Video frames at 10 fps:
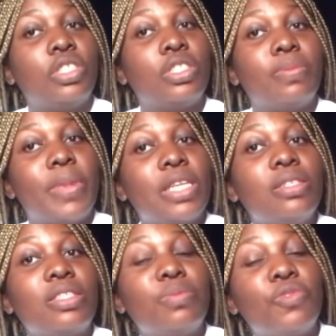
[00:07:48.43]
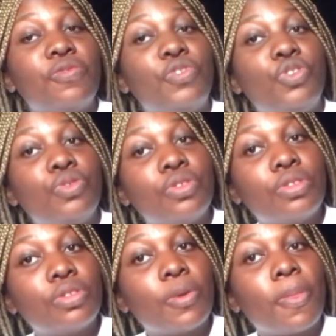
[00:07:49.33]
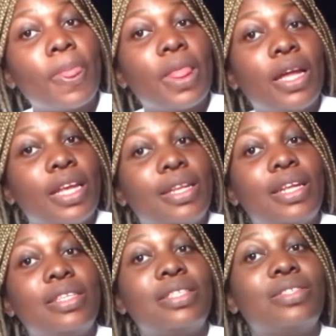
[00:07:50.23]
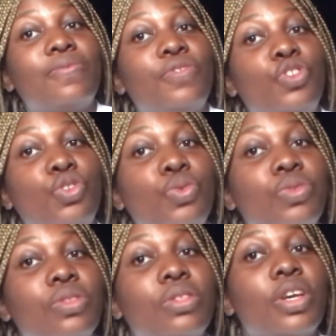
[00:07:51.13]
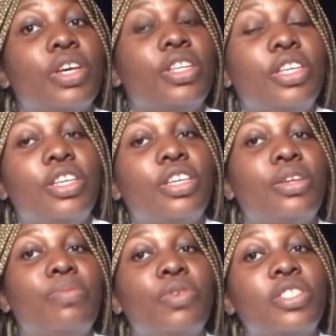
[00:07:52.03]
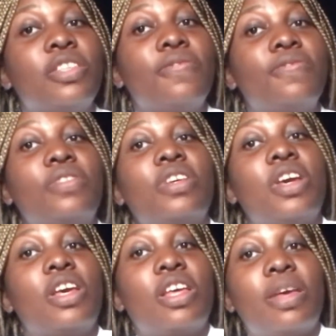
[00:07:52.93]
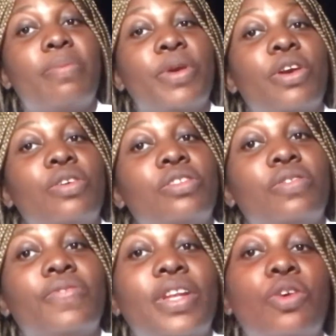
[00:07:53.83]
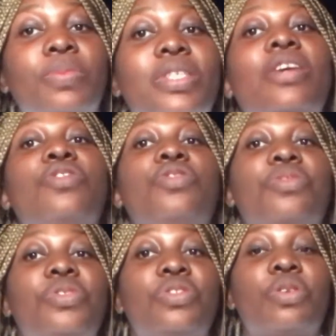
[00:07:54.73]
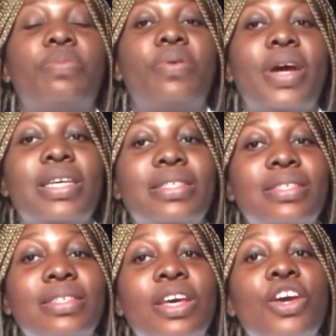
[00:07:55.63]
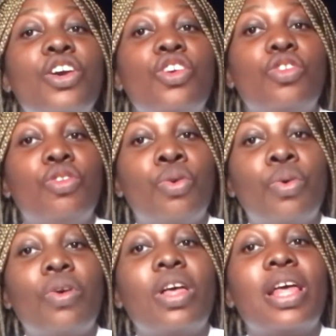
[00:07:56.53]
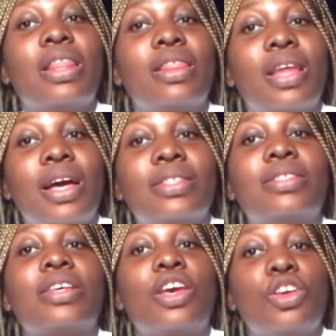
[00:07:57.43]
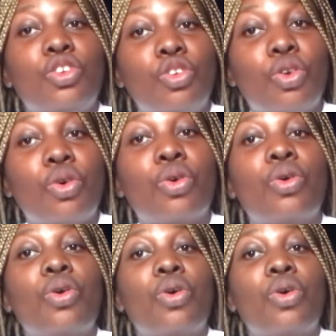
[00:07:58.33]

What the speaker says: the mechanism you've used, the analysis you've used, the motives. Because of an upturn, you increase your prices. You know that your